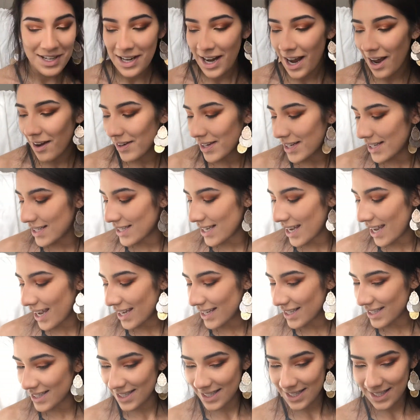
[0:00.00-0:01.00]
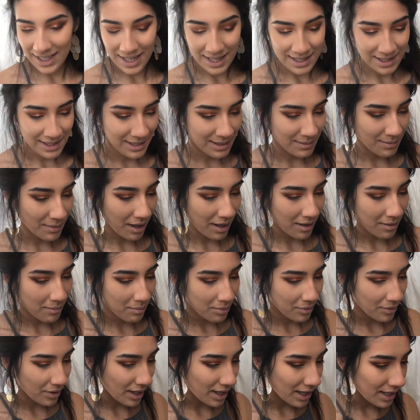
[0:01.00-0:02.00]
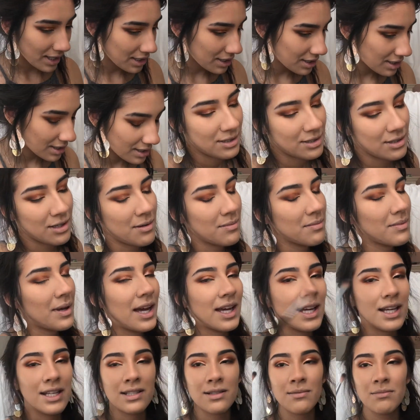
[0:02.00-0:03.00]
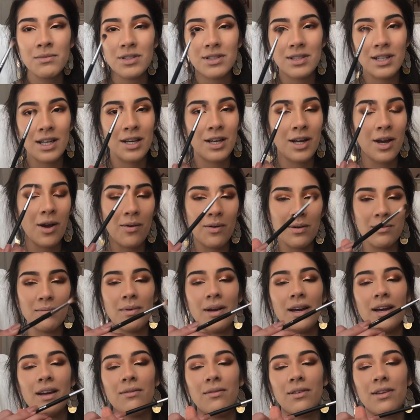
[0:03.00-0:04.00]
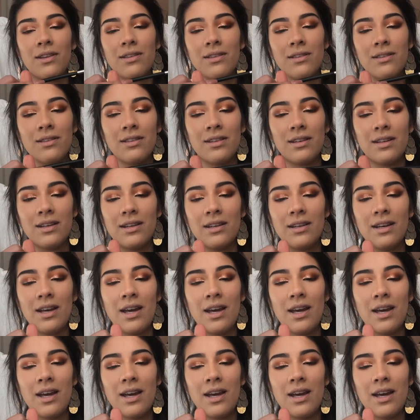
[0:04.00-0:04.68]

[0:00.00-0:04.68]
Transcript: And now he takes a small brush. So I guess I'm just gonna go in with the